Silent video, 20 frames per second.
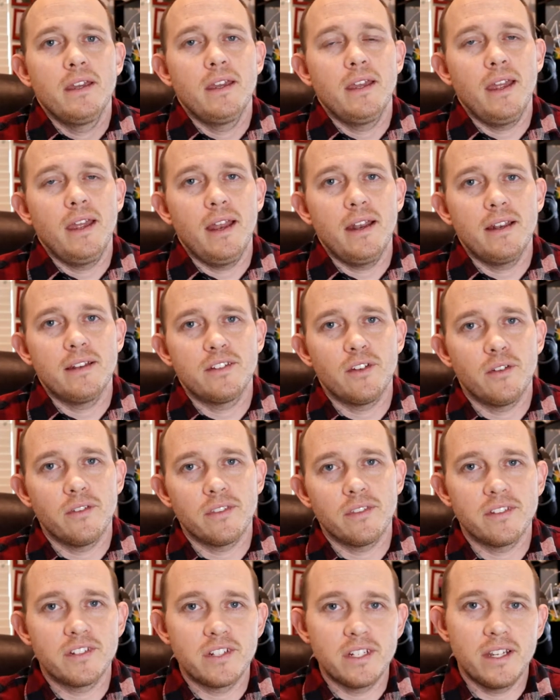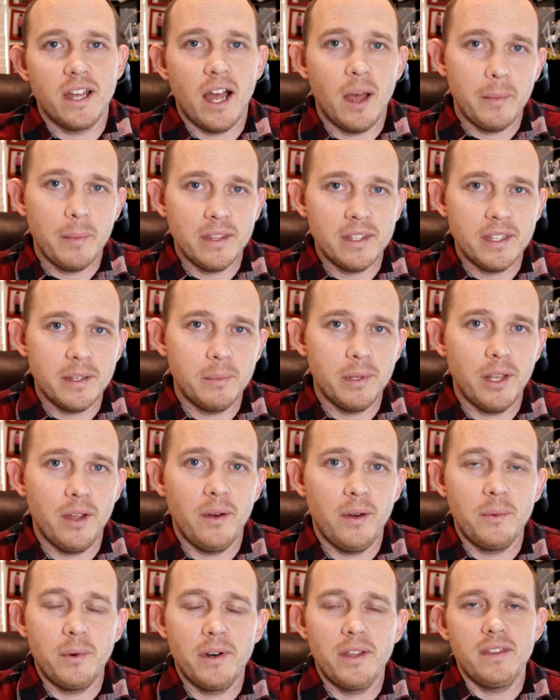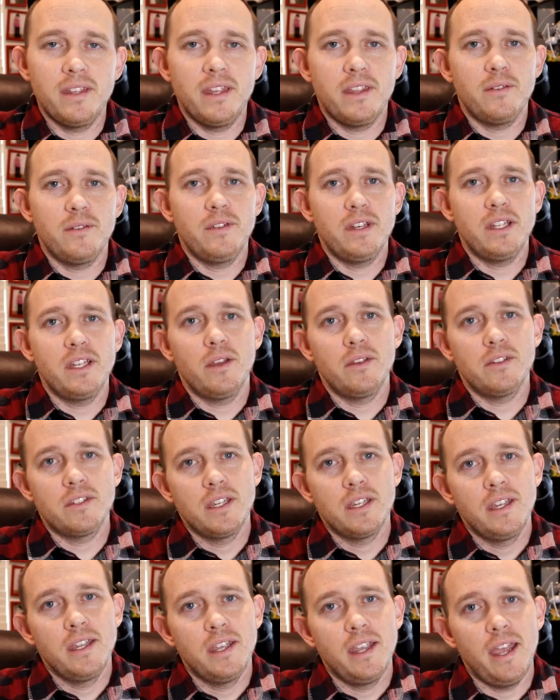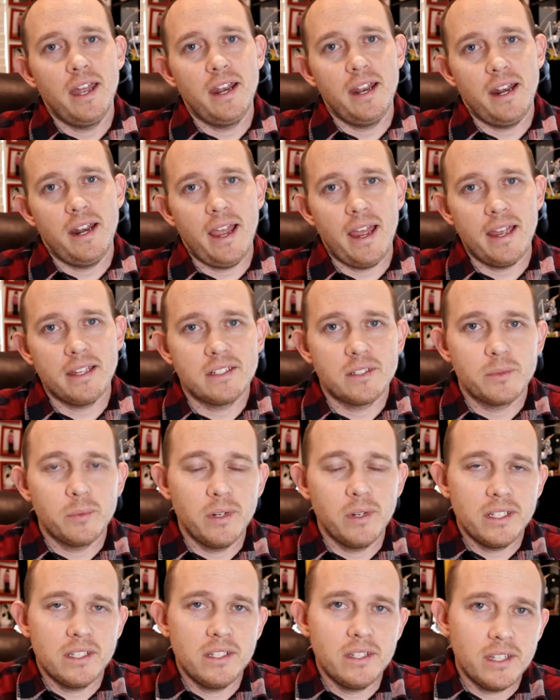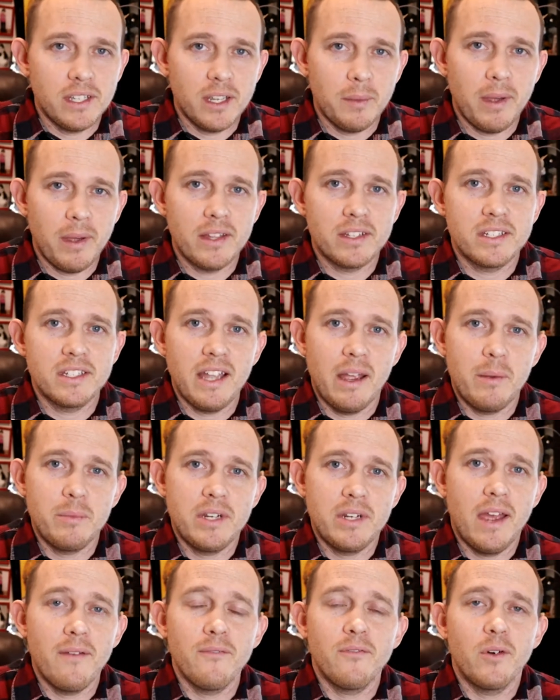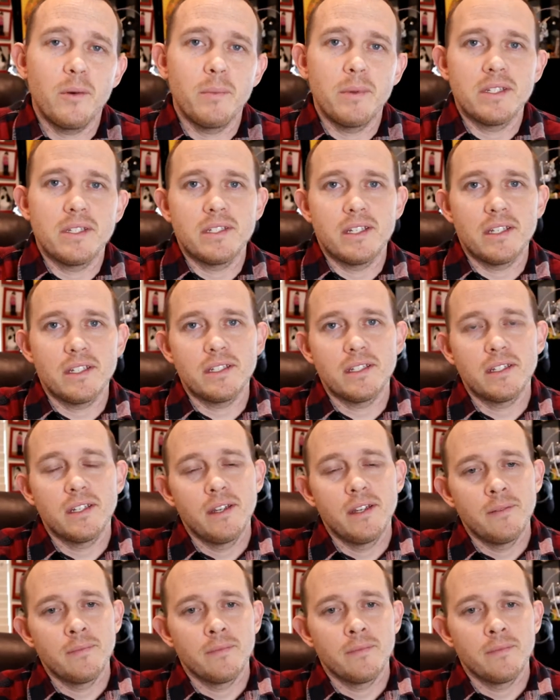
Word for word: and so she commented below on one of the other videos and had asked, what do you think about Snapchat for business?